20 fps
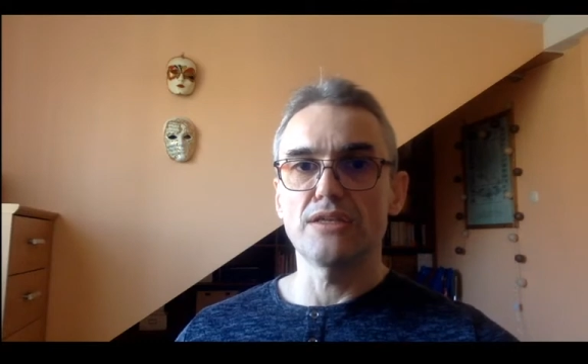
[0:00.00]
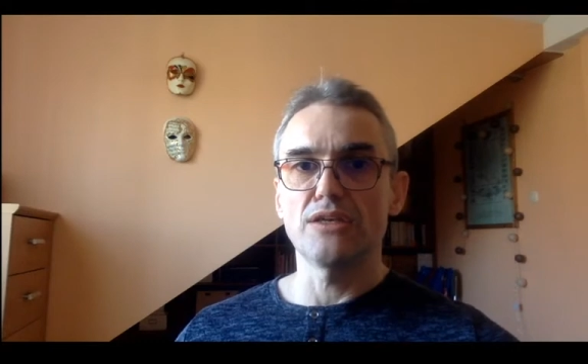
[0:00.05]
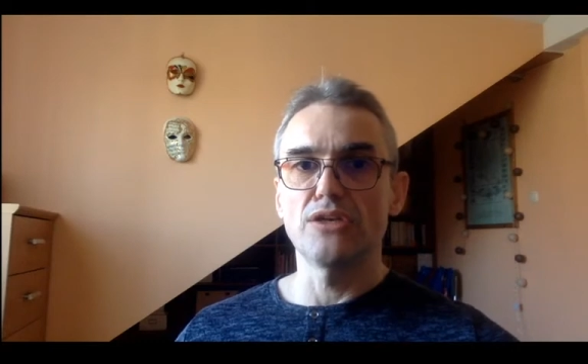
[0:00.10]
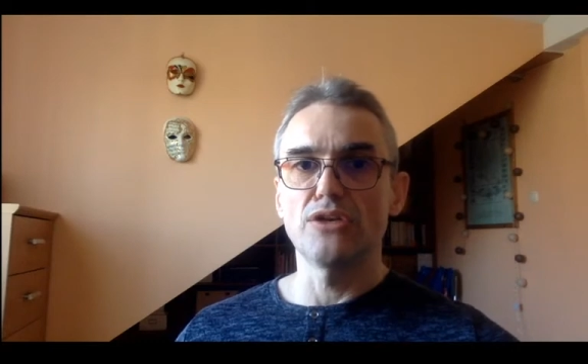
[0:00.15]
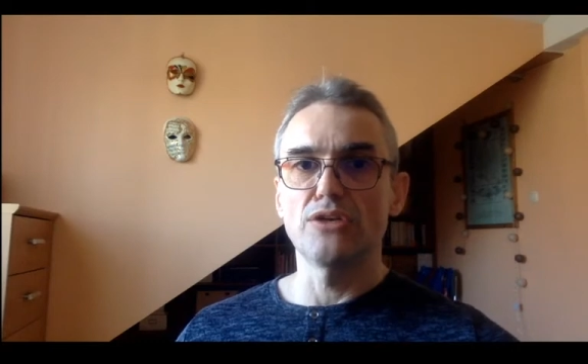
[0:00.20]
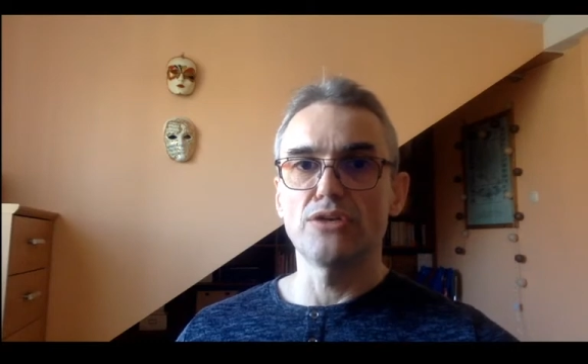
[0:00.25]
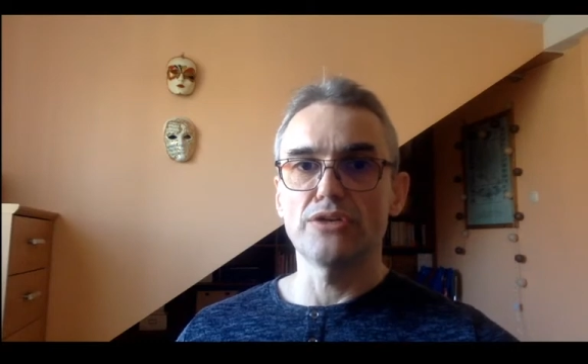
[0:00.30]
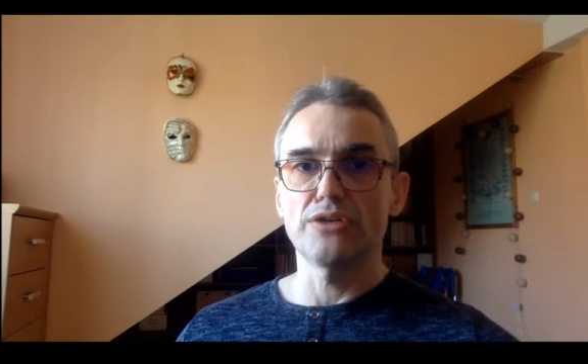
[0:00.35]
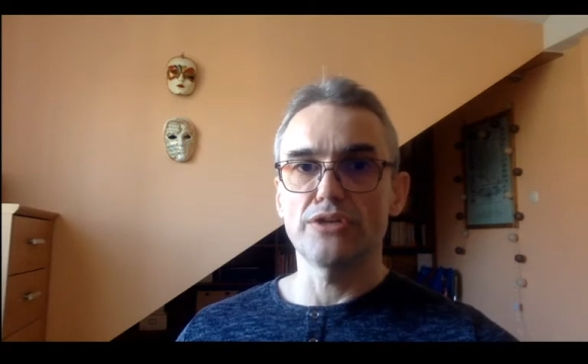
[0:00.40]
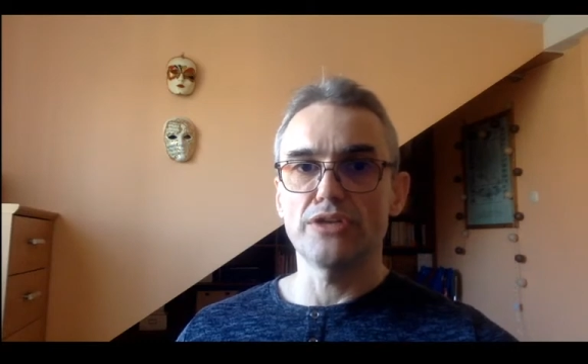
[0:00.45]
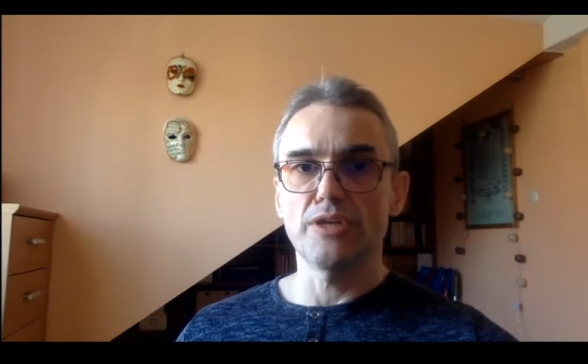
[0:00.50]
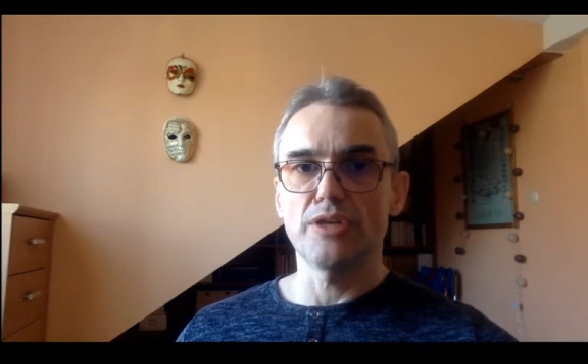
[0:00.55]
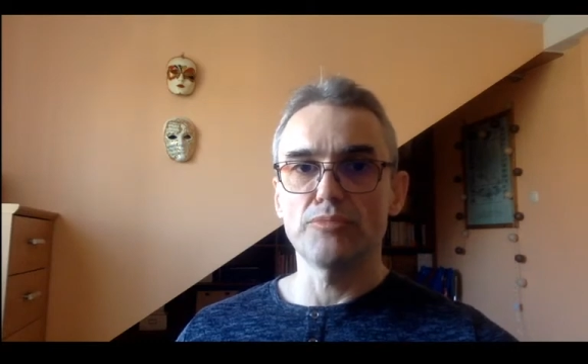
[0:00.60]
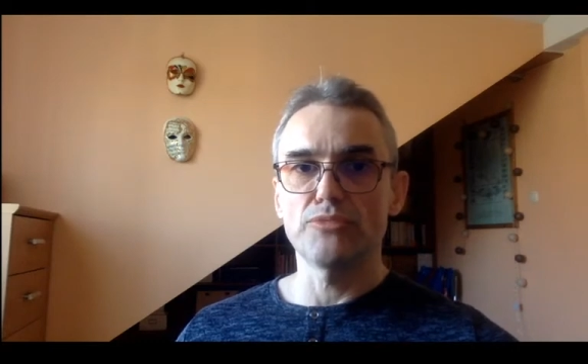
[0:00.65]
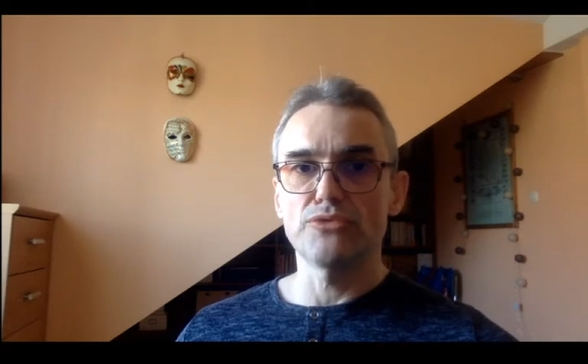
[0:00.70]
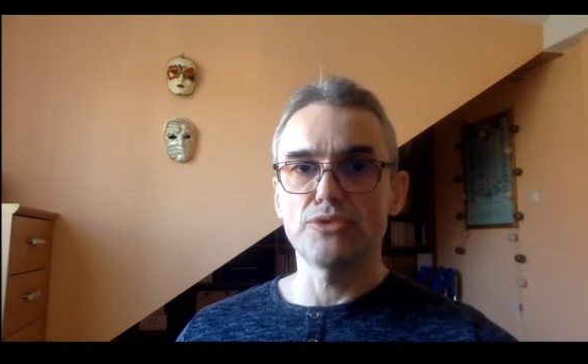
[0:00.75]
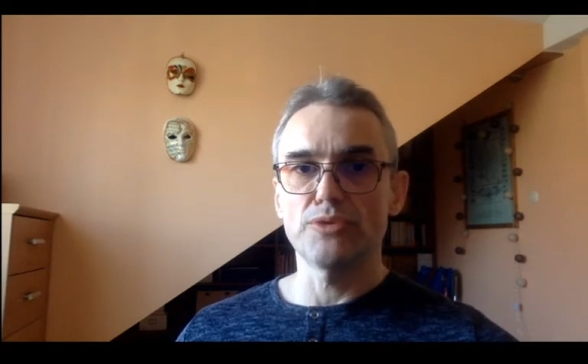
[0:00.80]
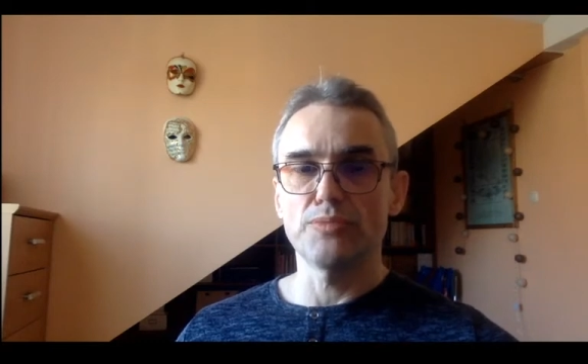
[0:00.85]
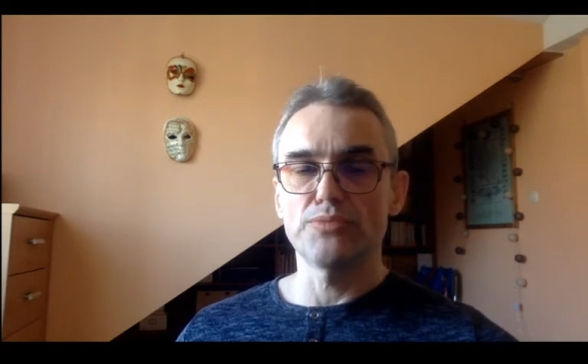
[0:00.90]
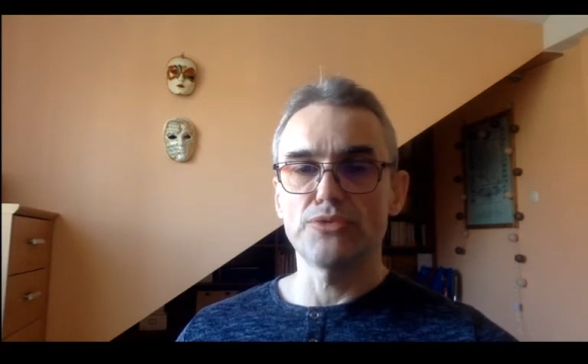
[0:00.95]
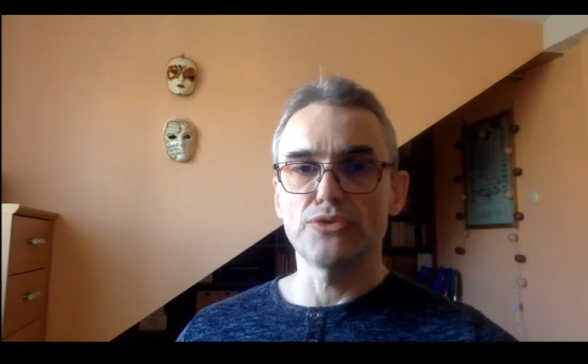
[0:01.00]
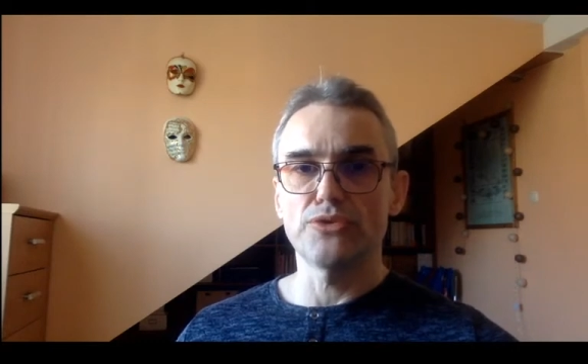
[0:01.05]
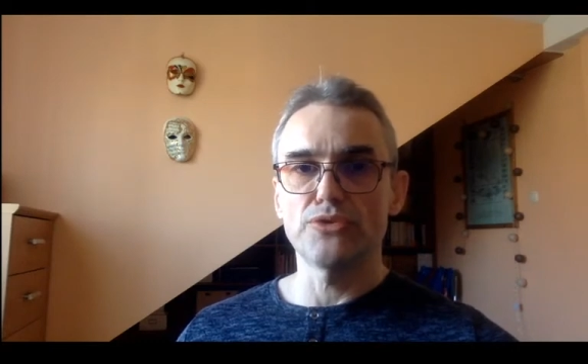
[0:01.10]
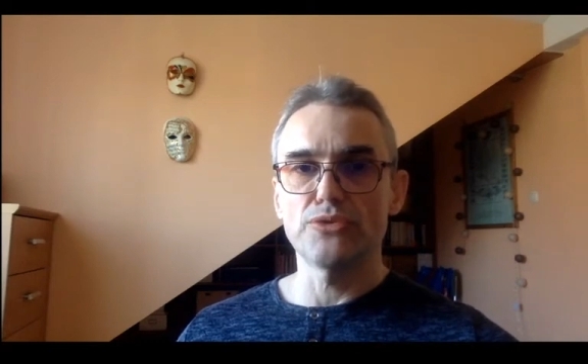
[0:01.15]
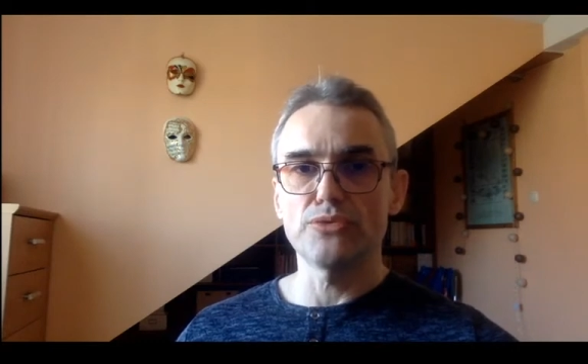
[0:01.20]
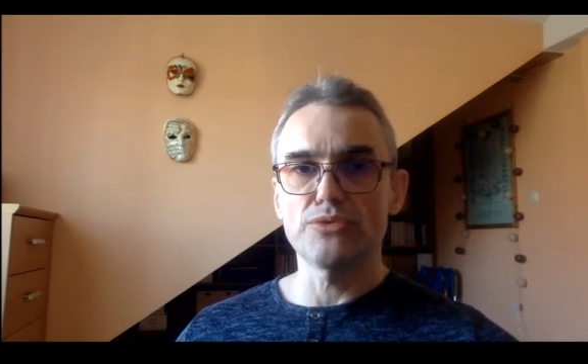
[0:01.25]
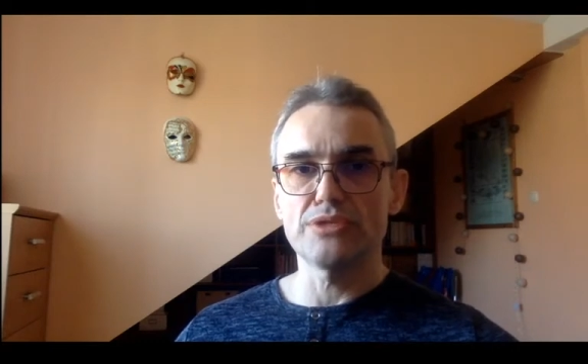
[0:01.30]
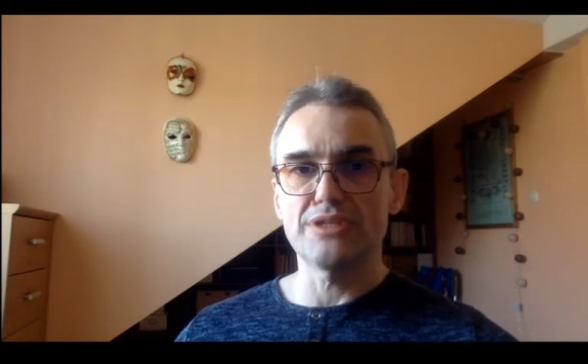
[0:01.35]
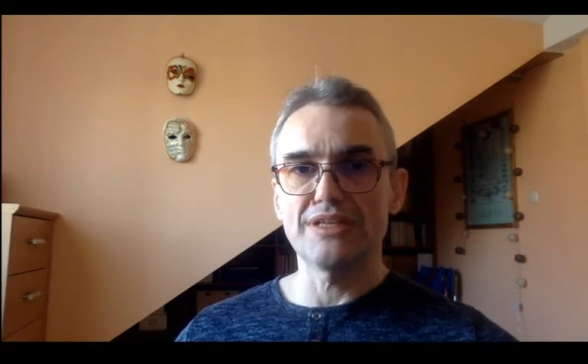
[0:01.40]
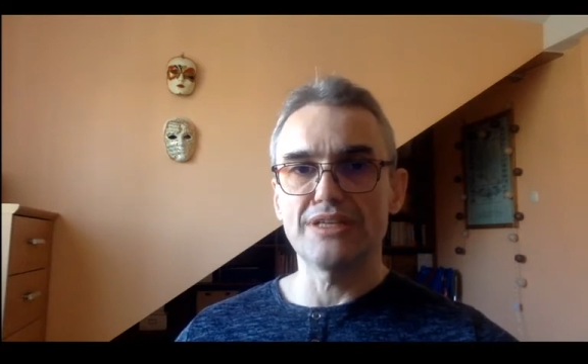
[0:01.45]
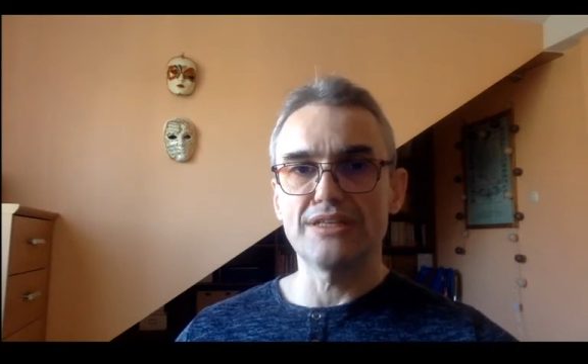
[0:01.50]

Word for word: long time to reproduce,